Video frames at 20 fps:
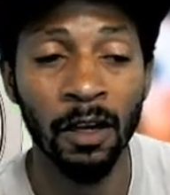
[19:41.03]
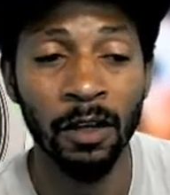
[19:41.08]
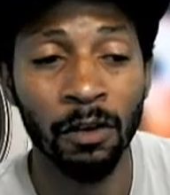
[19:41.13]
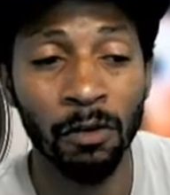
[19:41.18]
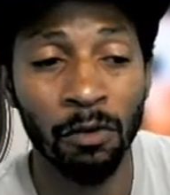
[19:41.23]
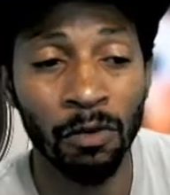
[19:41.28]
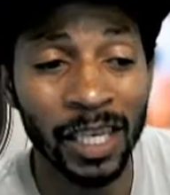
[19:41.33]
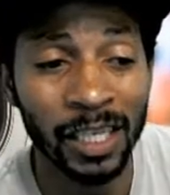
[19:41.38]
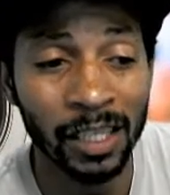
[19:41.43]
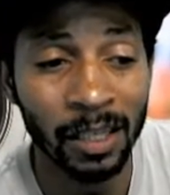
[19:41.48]

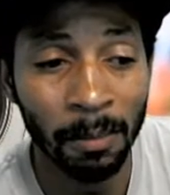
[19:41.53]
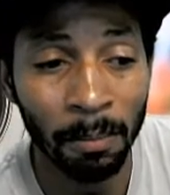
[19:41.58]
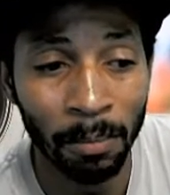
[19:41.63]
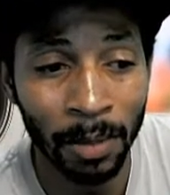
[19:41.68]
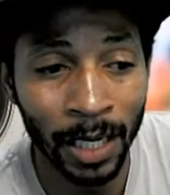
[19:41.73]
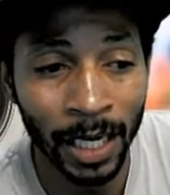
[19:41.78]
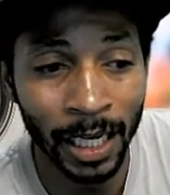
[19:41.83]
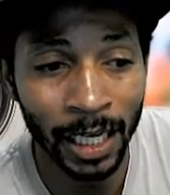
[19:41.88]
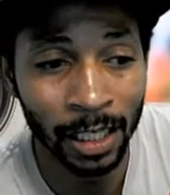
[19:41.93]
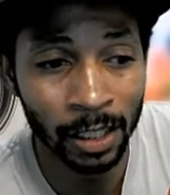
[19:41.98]
The reason
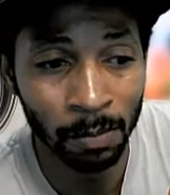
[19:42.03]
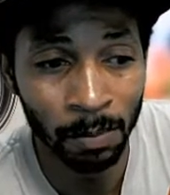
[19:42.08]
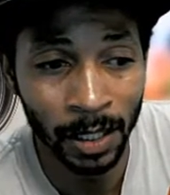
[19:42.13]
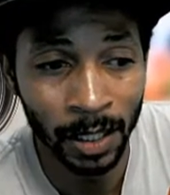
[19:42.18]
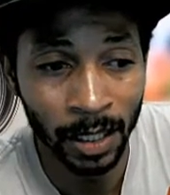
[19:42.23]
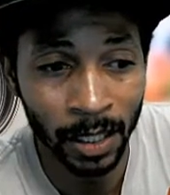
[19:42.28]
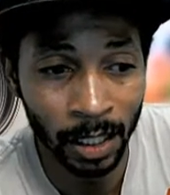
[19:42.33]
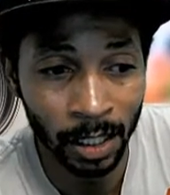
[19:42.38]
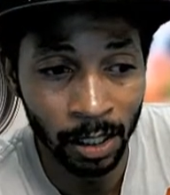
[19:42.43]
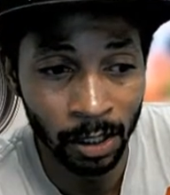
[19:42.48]
being is
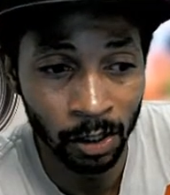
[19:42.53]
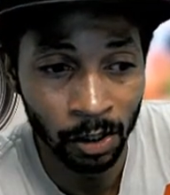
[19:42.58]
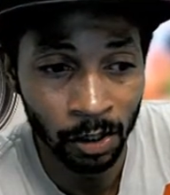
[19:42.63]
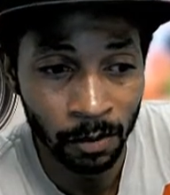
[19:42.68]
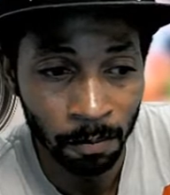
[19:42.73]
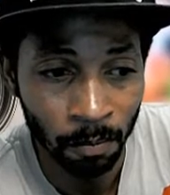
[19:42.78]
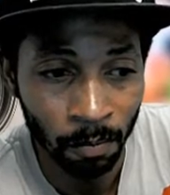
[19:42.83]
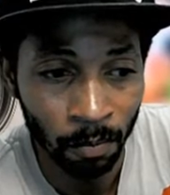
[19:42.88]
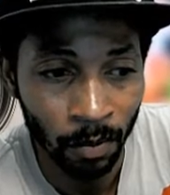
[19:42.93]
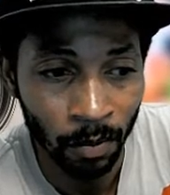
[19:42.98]

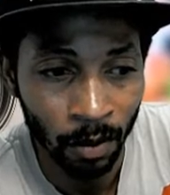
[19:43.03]
because